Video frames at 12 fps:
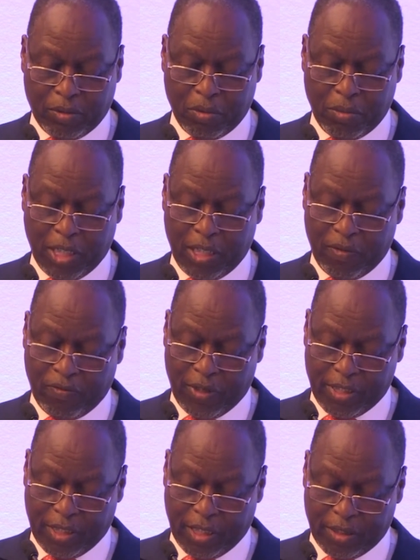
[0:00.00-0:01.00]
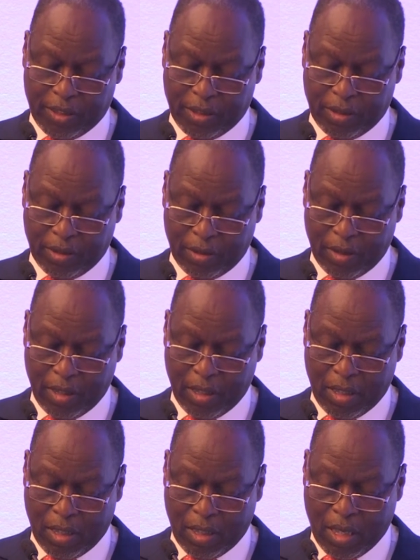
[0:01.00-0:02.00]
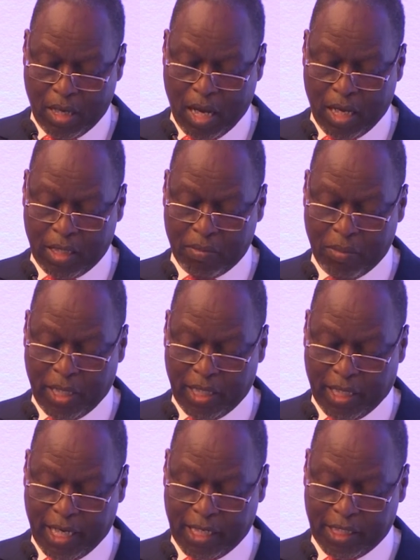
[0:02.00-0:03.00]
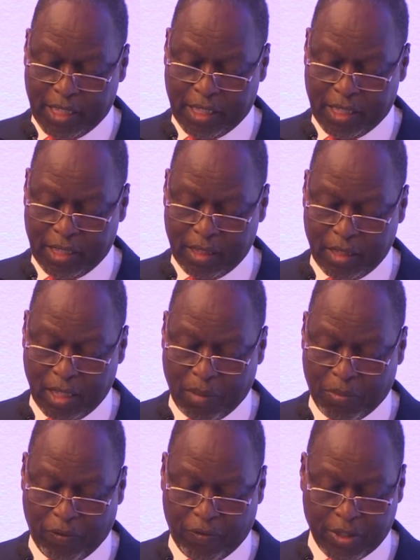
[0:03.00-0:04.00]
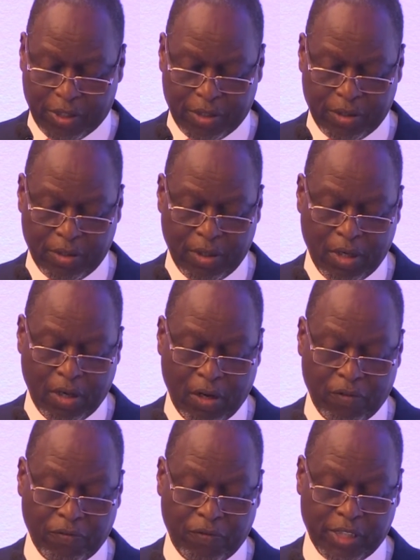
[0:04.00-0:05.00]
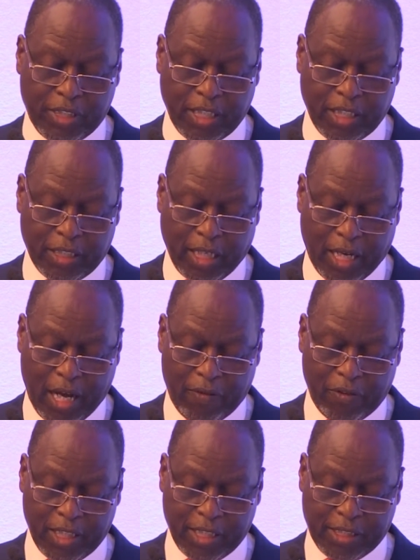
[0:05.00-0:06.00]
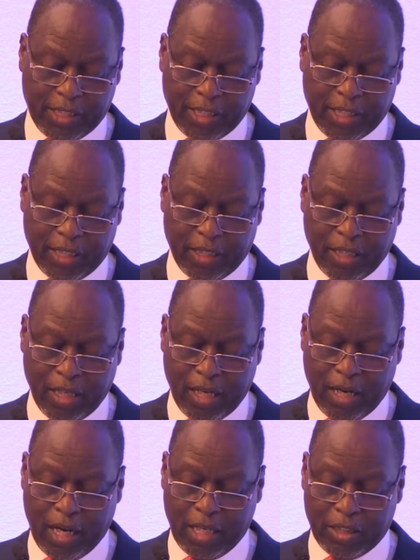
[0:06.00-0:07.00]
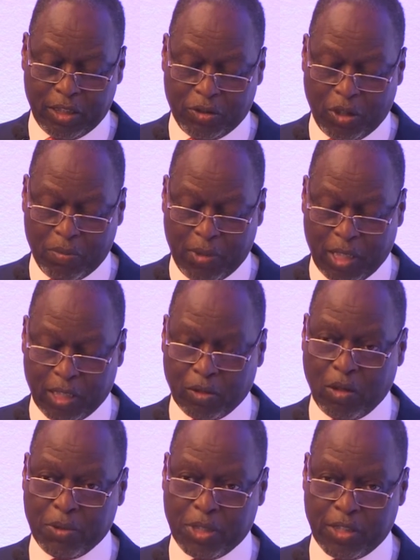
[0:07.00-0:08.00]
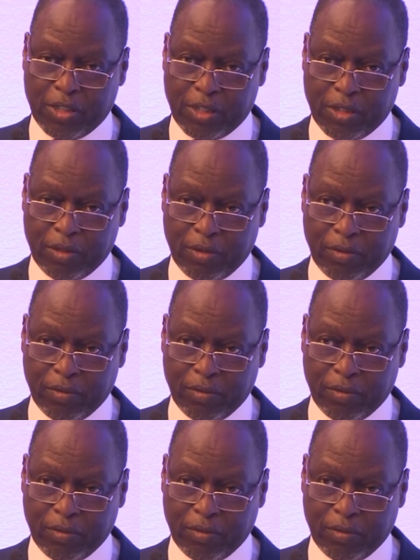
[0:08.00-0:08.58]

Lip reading: to many investors, and in many cases, the profits of investing in Takaful exceeded other stock market options.